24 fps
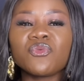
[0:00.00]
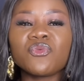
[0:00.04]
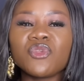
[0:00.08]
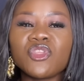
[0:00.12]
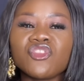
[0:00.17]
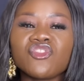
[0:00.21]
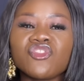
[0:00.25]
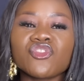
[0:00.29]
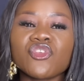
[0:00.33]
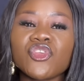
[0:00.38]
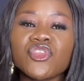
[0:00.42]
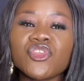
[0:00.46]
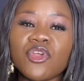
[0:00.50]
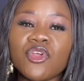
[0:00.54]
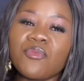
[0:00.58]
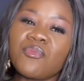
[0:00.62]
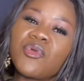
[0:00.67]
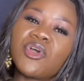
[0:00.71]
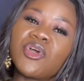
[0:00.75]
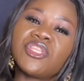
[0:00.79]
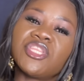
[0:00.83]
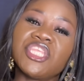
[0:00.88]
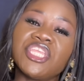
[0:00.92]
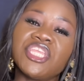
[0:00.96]
withdraw your
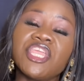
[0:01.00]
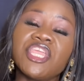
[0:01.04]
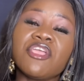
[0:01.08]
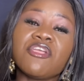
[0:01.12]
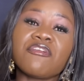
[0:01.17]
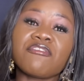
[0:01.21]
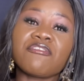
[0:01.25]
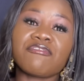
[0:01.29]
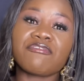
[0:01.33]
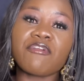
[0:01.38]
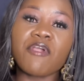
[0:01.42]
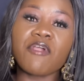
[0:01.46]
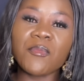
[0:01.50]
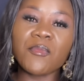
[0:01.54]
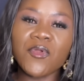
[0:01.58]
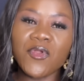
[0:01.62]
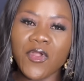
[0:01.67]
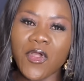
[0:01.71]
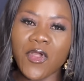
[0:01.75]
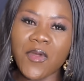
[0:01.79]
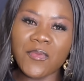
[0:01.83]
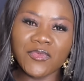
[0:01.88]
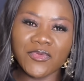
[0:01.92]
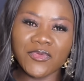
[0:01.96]
money from
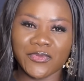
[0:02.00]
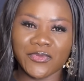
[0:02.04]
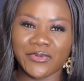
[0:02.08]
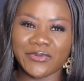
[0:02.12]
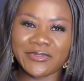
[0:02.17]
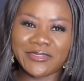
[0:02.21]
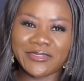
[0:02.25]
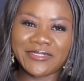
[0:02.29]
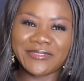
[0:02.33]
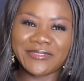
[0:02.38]
Gumroad.